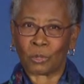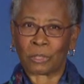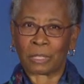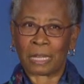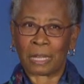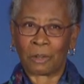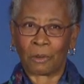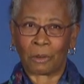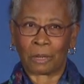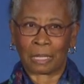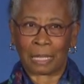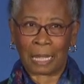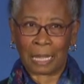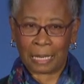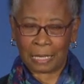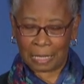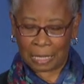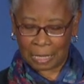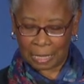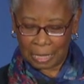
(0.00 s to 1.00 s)
North
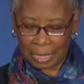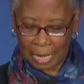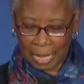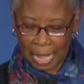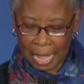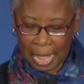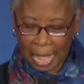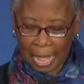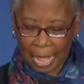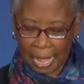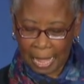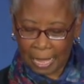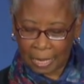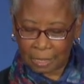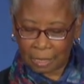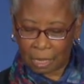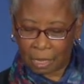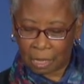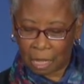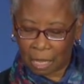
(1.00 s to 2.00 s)
Carolina,
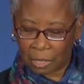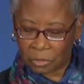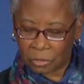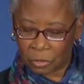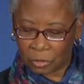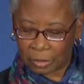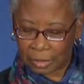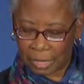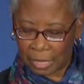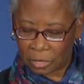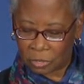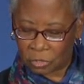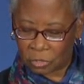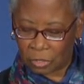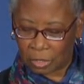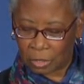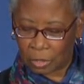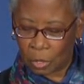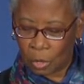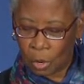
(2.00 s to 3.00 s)
and a
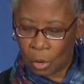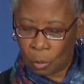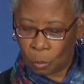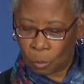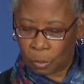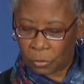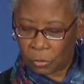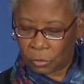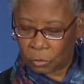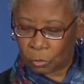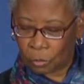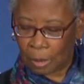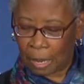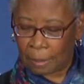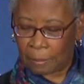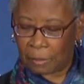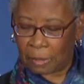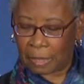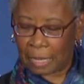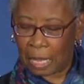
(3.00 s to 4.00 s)
consultation with the
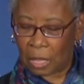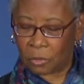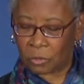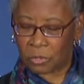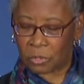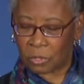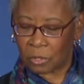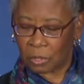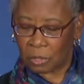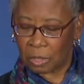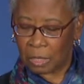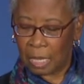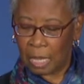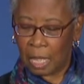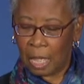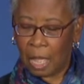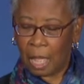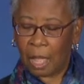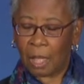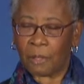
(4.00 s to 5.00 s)
Tribal Council
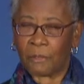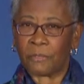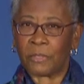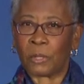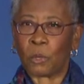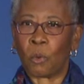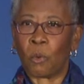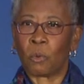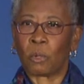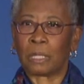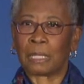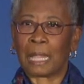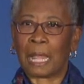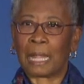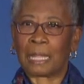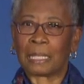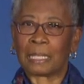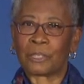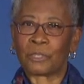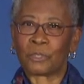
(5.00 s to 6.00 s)
of the
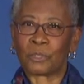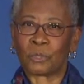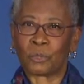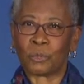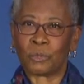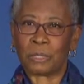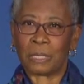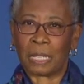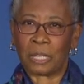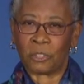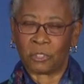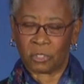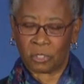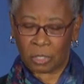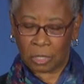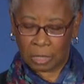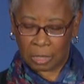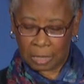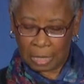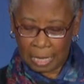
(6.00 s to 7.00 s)
Oglala Sioux
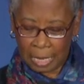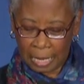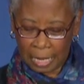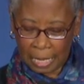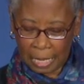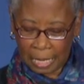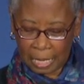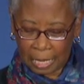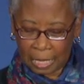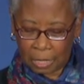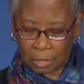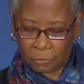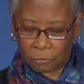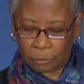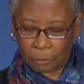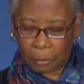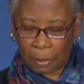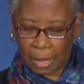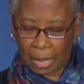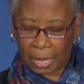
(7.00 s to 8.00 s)
Nation
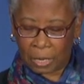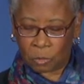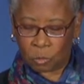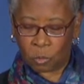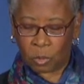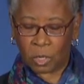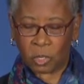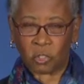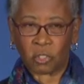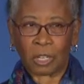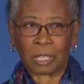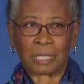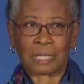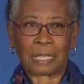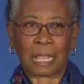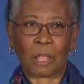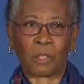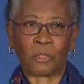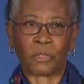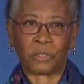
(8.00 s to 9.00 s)
in Pine Ridge,
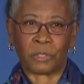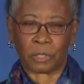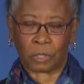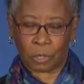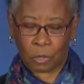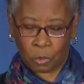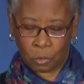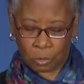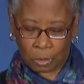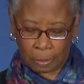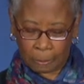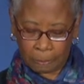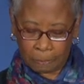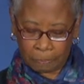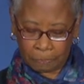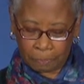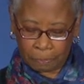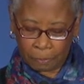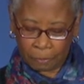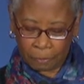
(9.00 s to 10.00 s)
South Dakota.